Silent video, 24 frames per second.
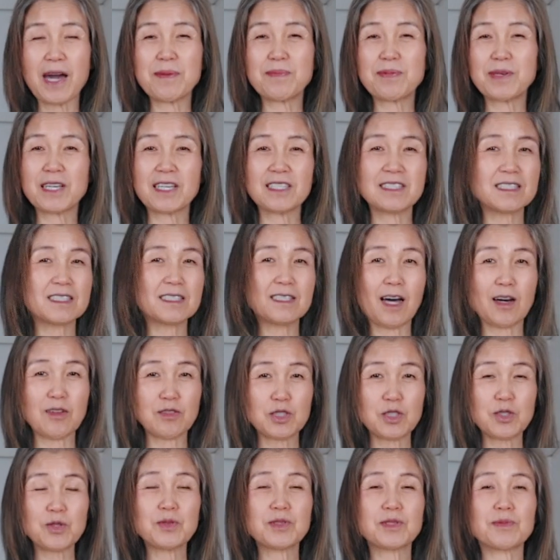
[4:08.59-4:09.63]
because it's not
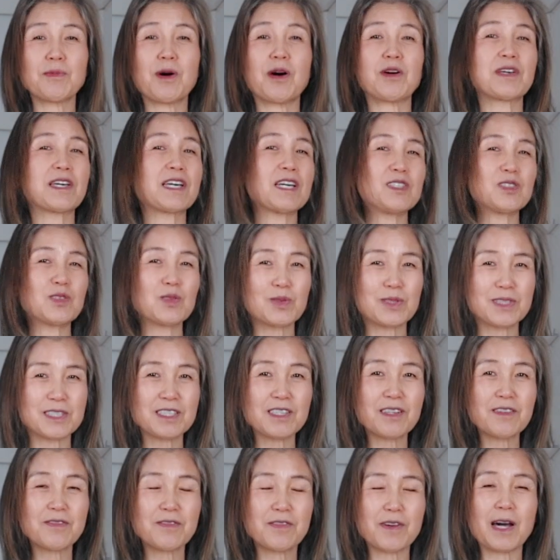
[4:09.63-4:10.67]
too small. You can do
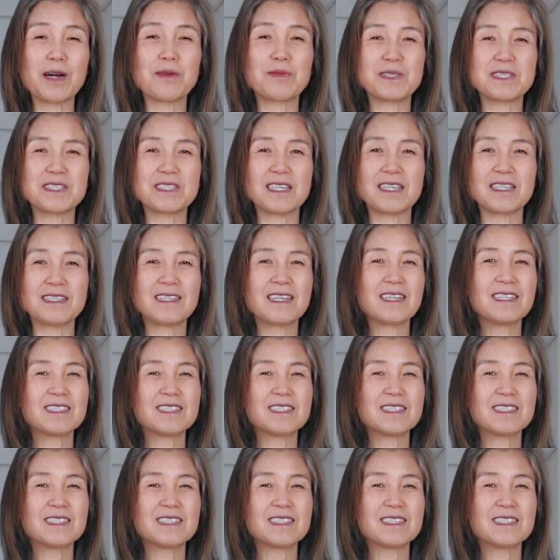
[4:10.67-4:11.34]
stir fry with it.